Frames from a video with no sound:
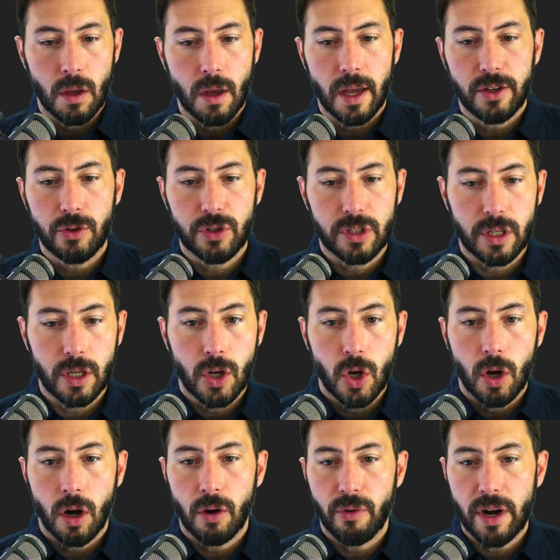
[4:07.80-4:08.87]
And you see,
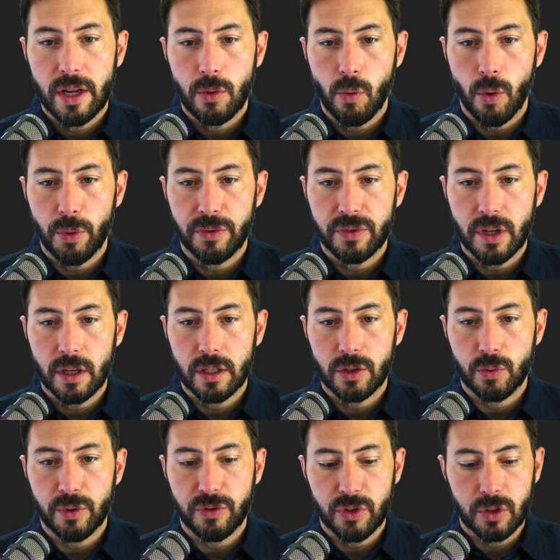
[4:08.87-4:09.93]
already what we've done is
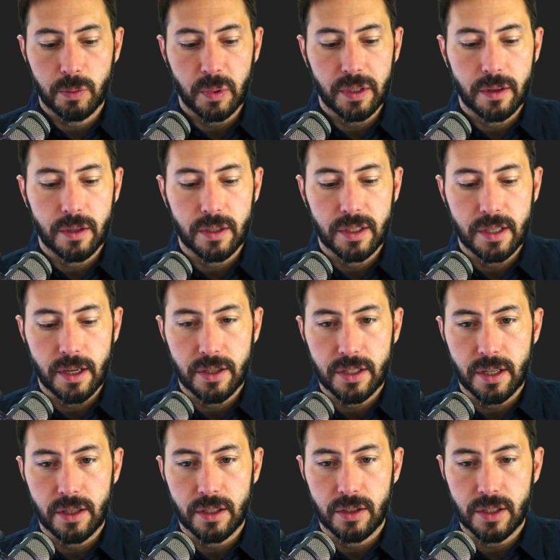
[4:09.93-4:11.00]
we've split this test
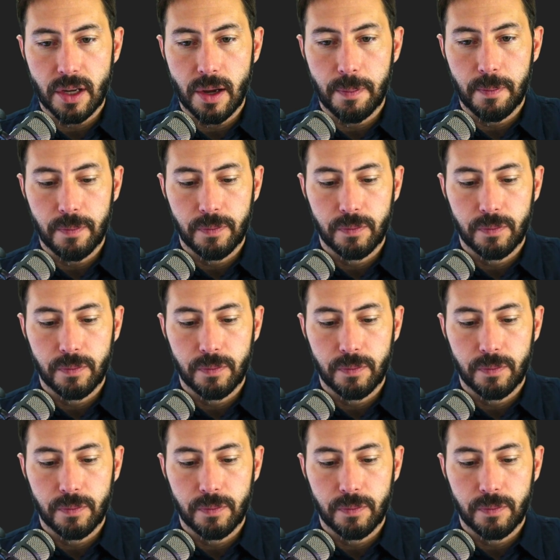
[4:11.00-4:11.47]
sentence up